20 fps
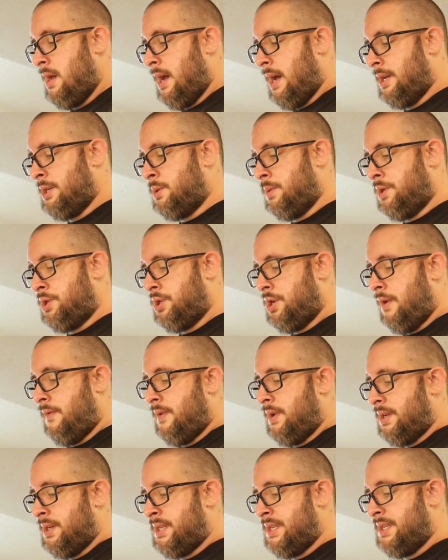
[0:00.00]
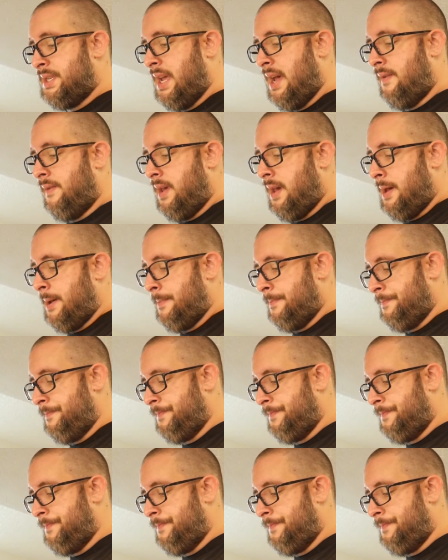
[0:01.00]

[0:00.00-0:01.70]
I switched over to stevia.